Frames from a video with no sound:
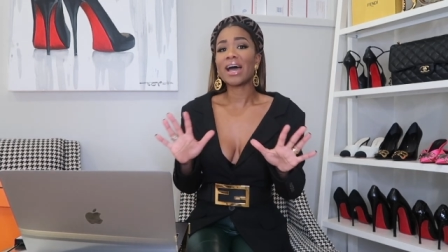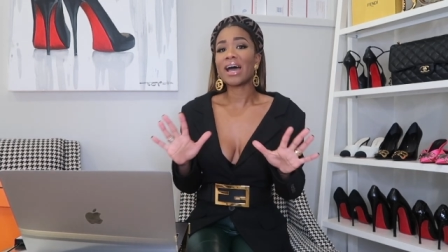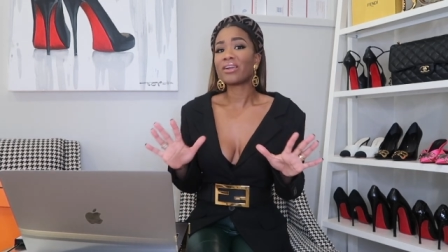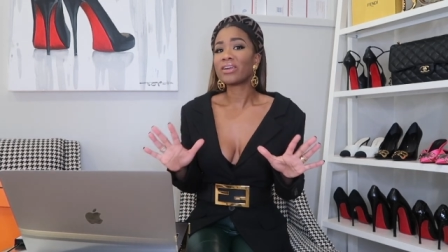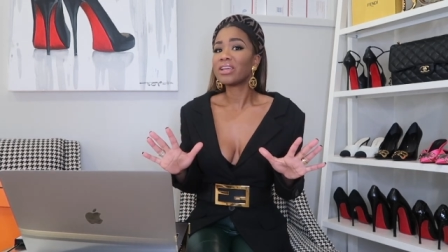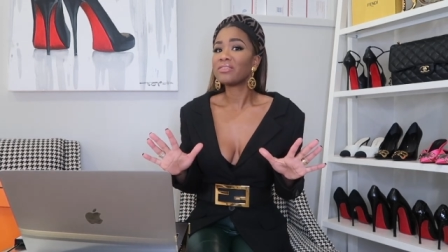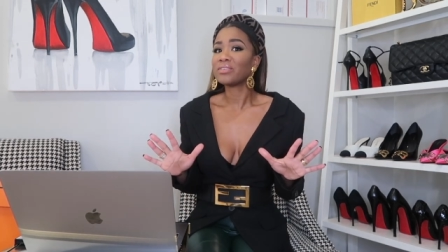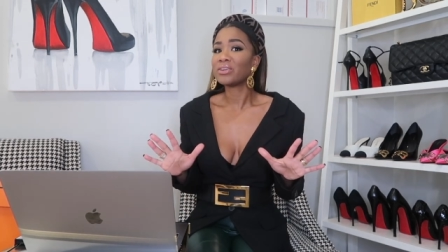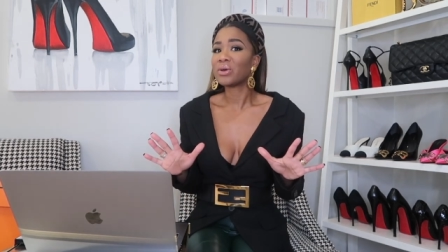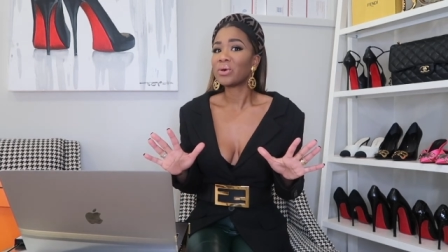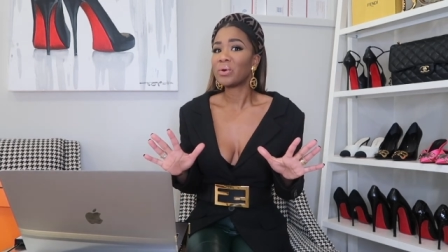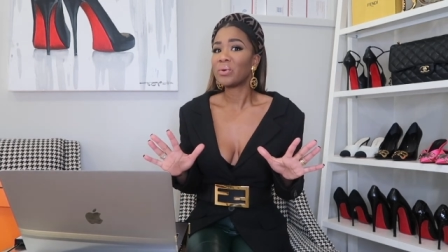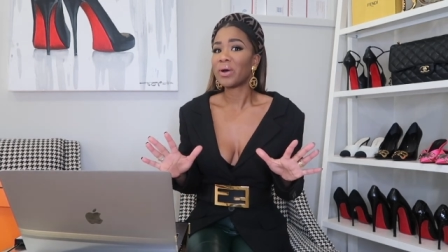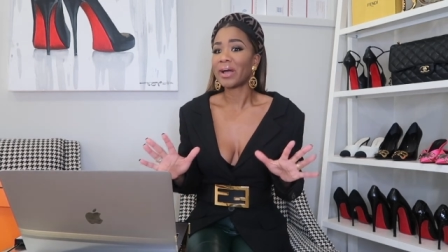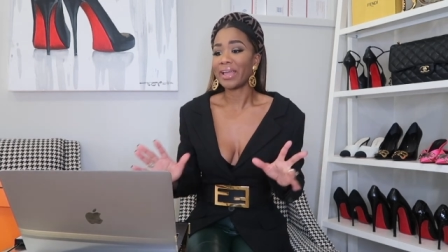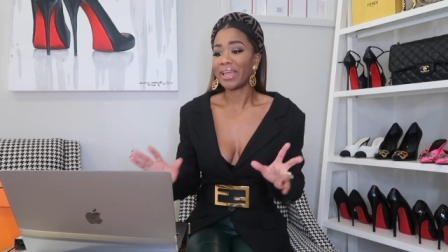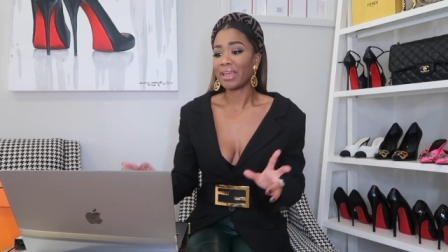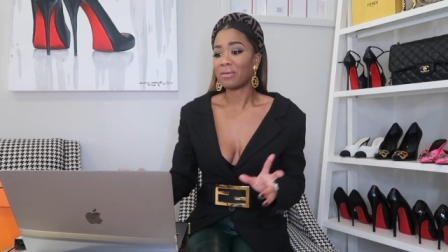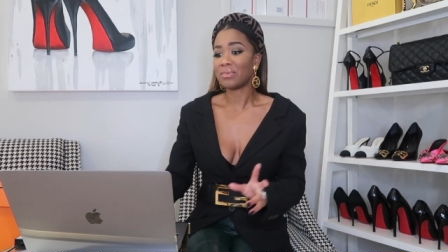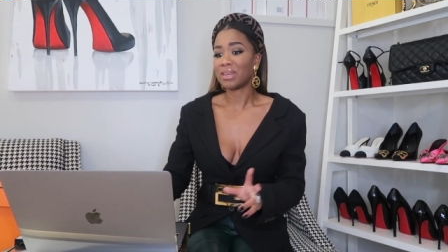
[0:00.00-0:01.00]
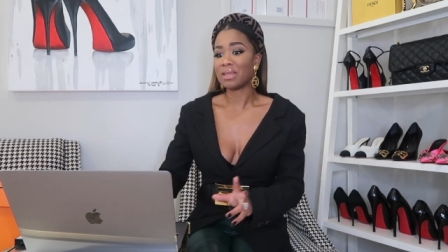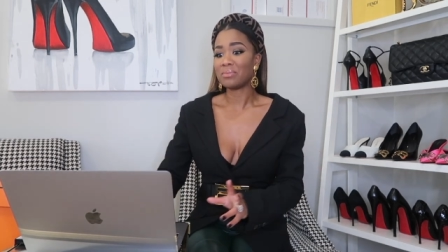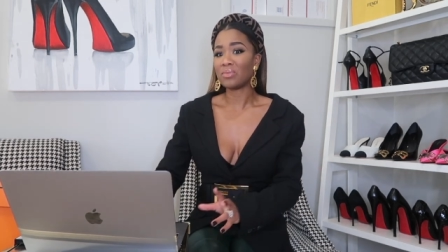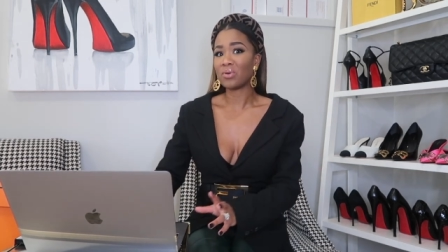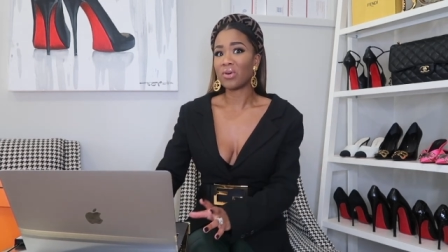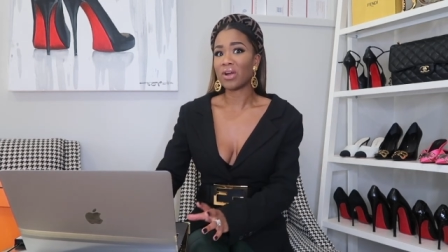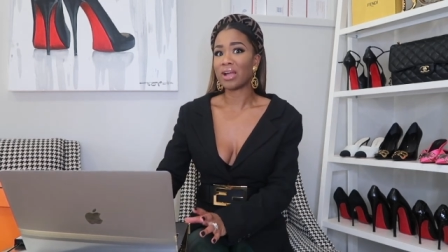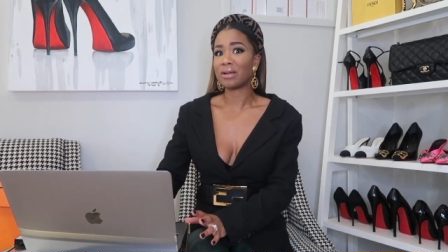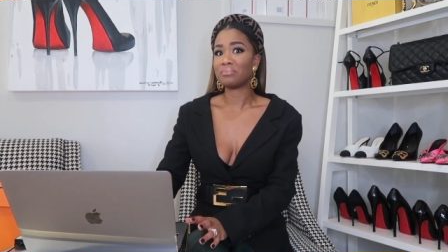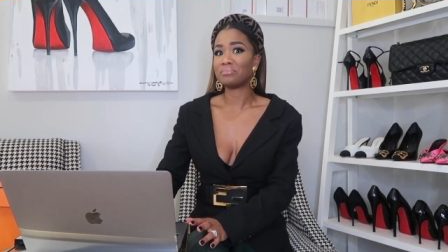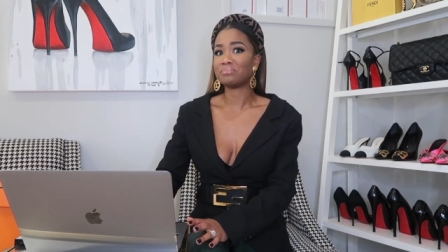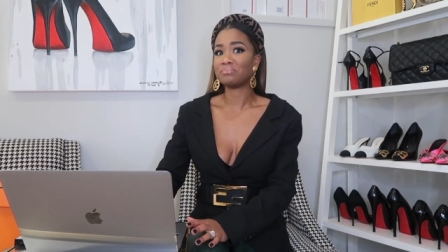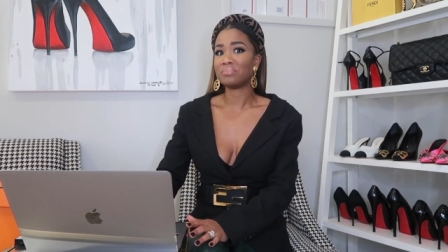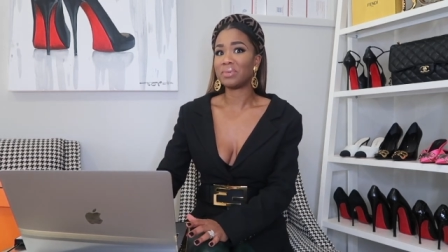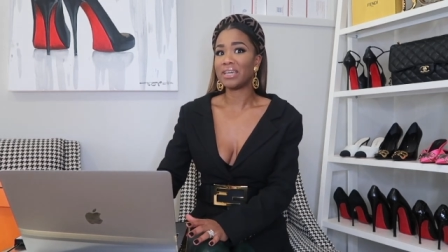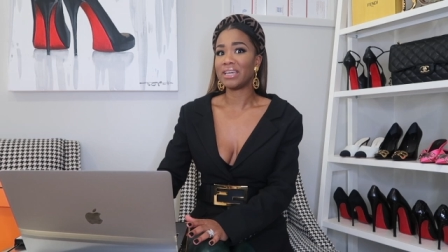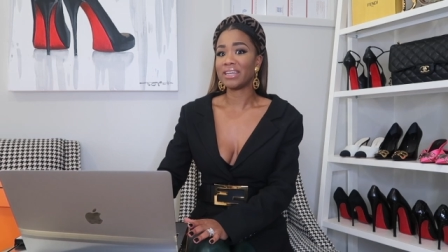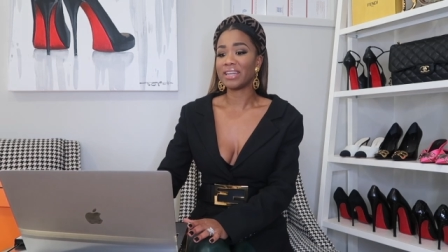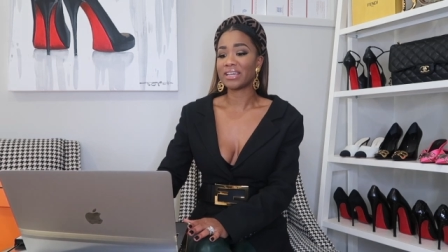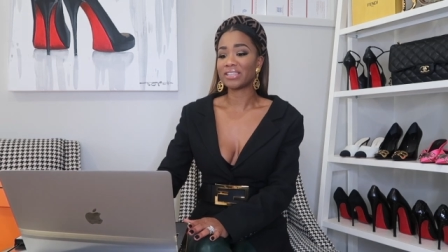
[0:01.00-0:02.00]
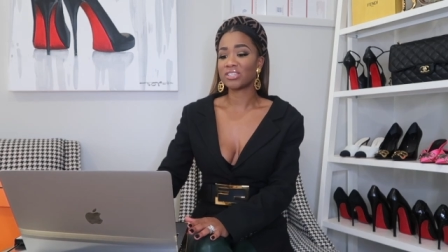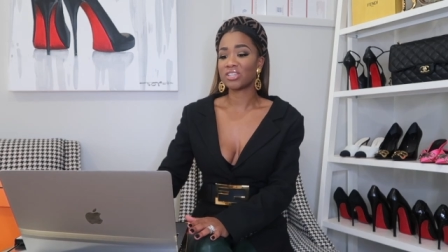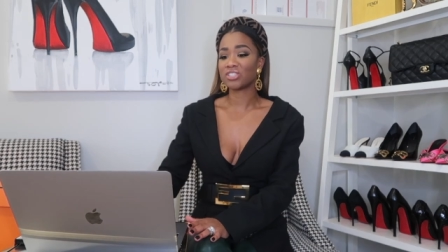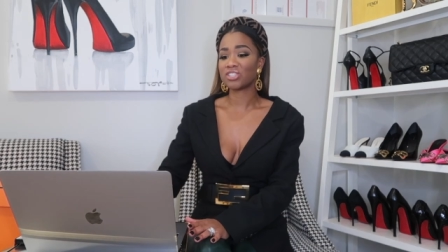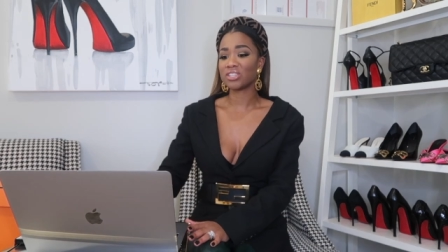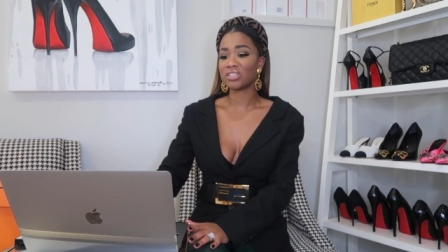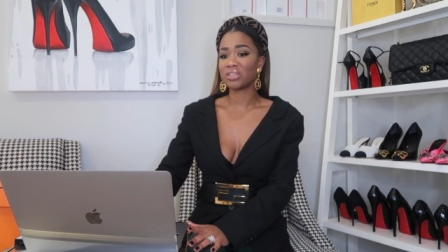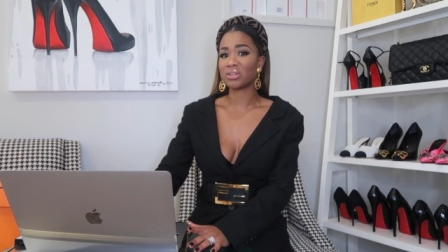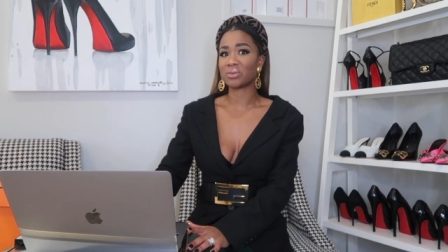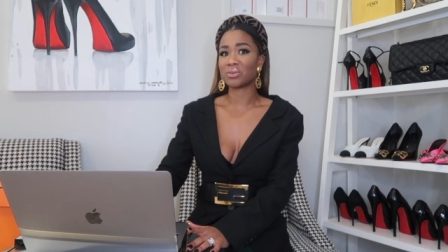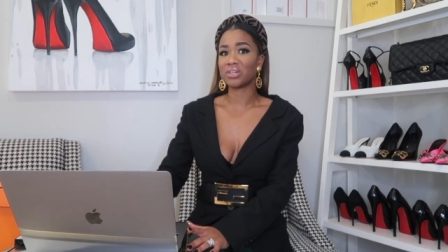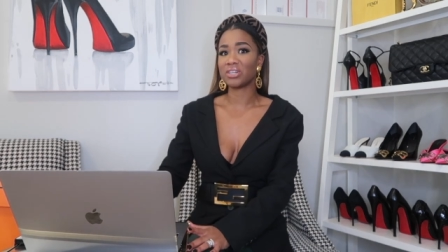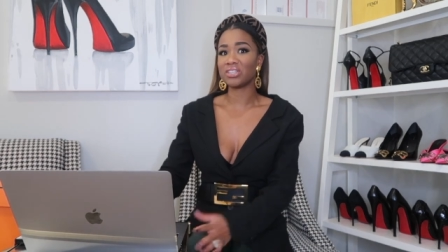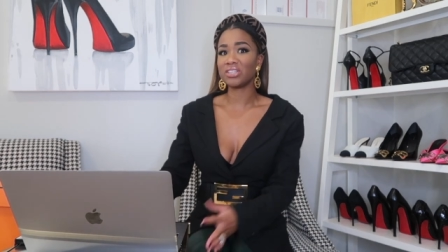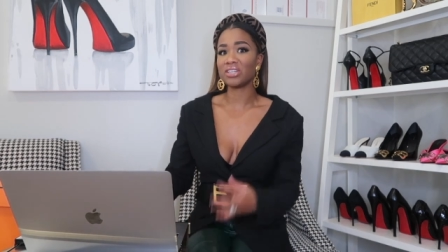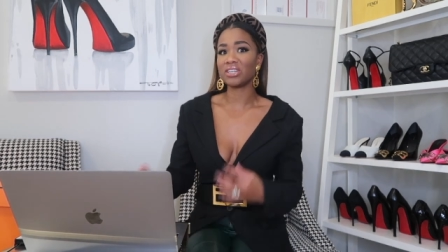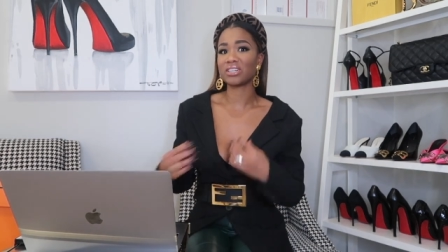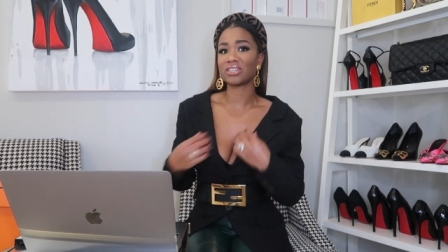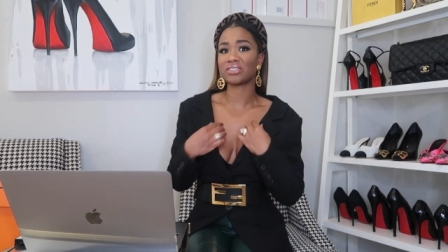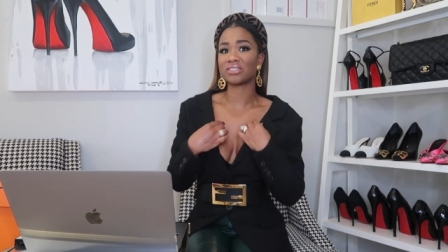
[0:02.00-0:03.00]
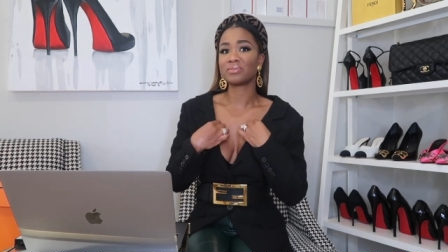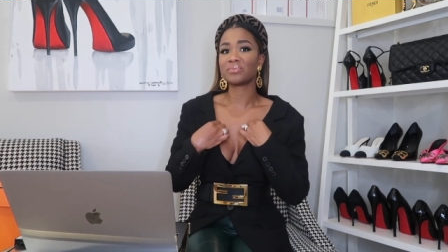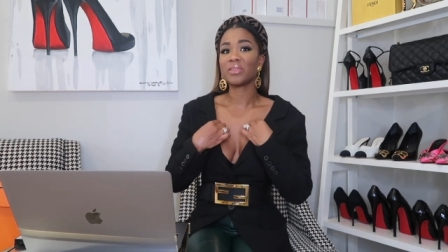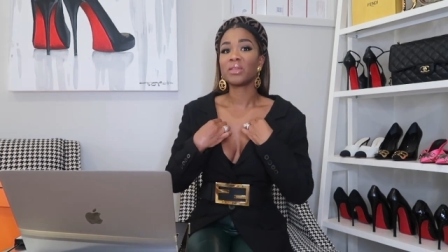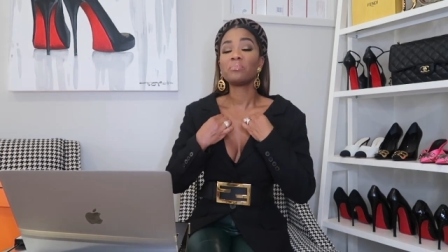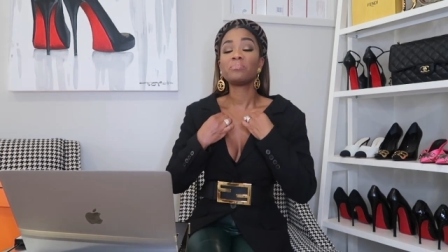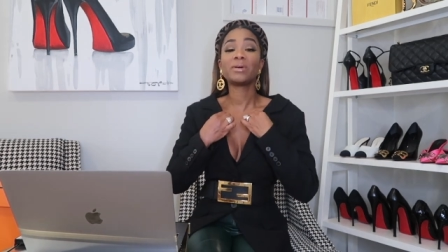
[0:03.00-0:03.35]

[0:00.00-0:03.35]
I don't even know who I am anymore. I'm being like such a little hooker.